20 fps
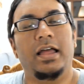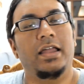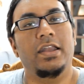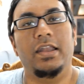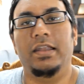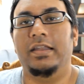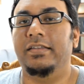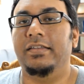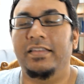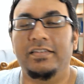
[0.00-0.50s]

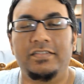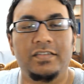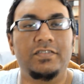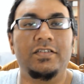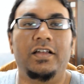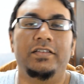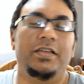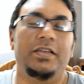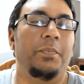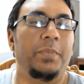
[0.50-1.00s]
this is
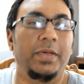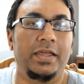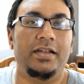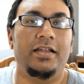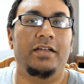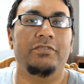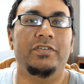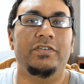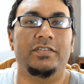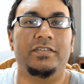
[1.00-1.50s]
not a paid
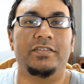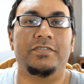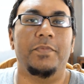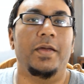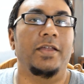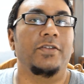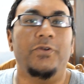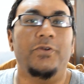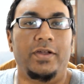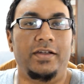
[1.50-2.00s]

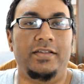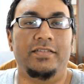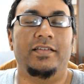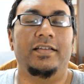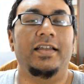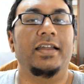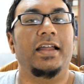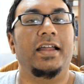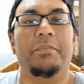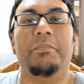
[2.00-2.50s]
advertisement or anything
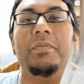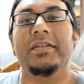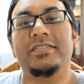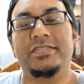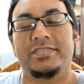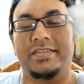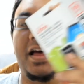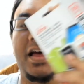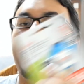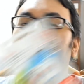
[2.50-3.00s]
like that, but
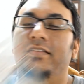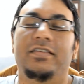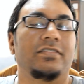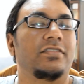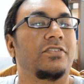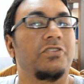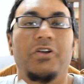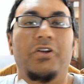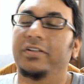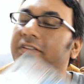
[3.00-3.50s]

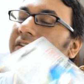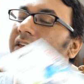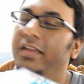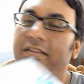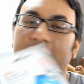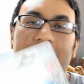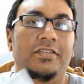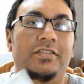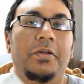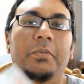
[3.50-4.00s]
SanDisk, not
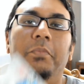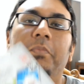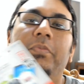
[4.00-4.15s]
Kingston,